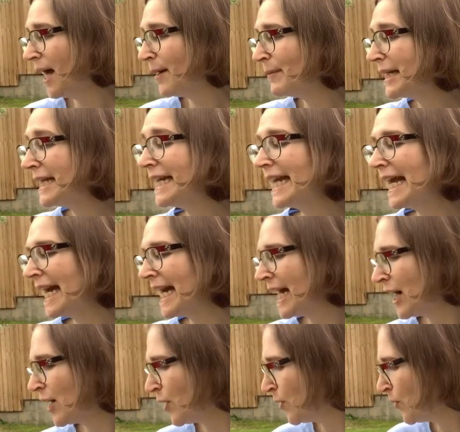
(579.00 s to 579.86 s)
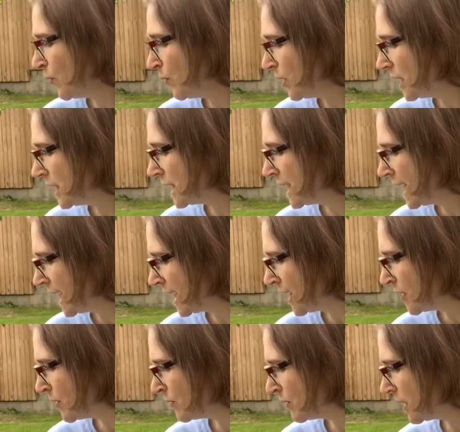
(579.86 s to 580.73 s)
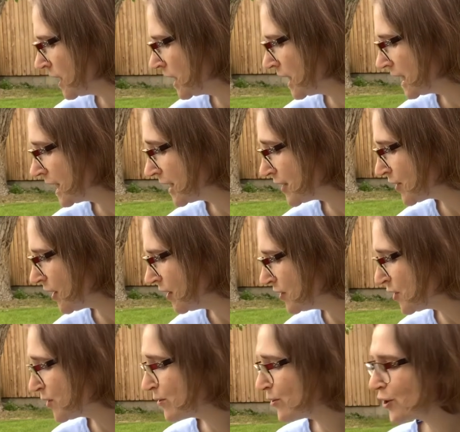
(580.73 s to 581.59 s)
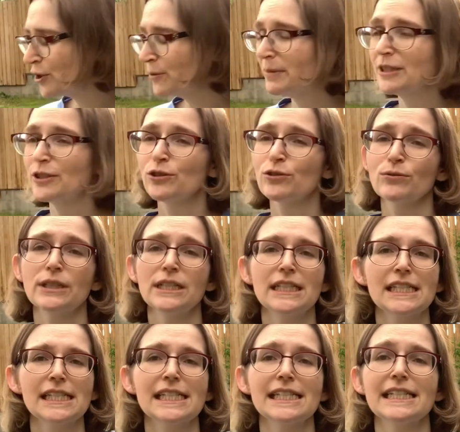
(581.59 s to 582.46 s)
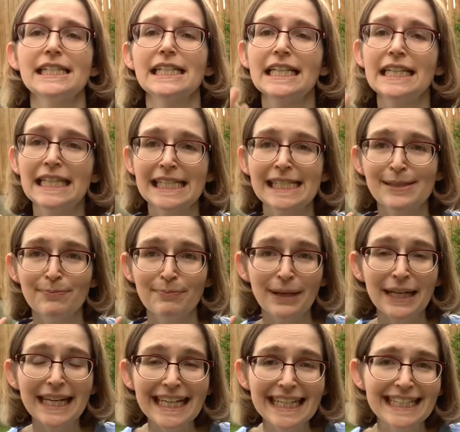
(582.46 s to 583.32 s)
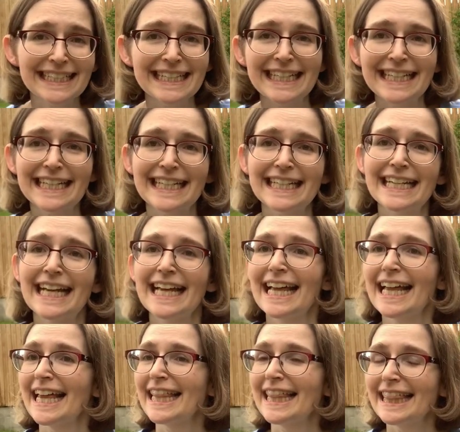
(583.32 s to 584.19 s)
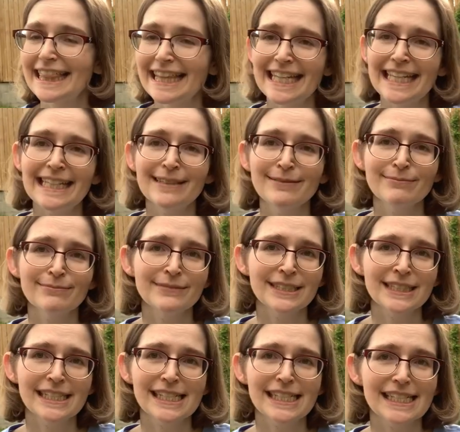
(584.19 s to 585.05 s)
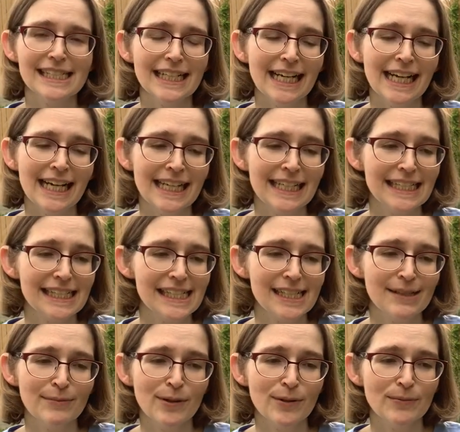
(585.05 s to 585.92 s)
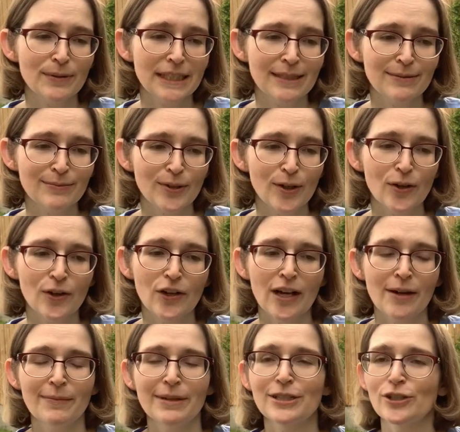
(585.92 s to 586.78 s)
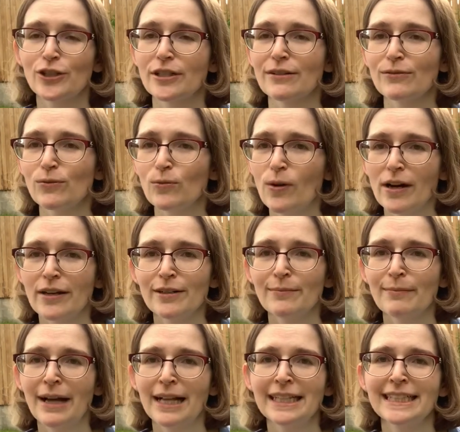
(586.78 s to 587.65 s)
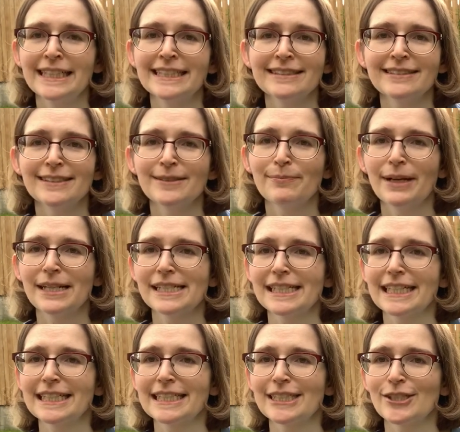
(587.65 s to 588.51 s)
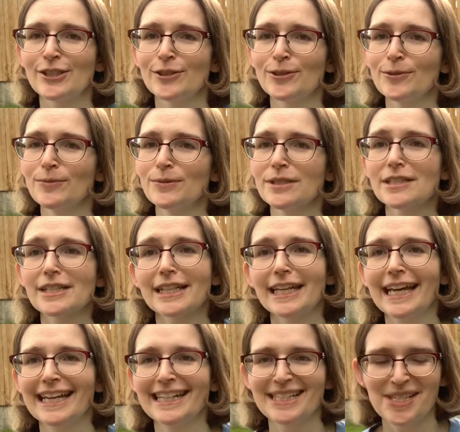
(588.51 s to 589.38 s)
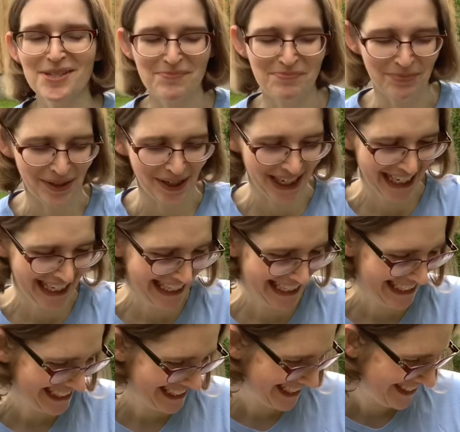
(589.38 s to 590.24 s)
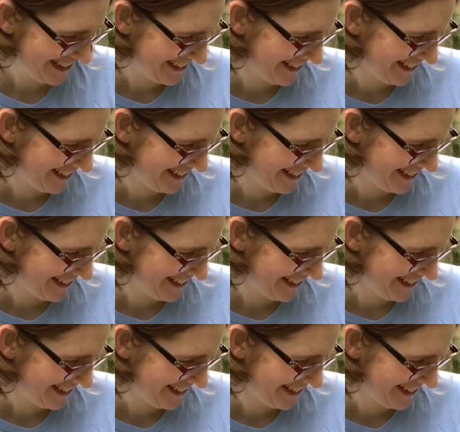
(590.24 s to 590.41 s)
Now there also should be treats in this picnic themed summer reading program. I should have watermelon. The best I could do was a can of Sprite.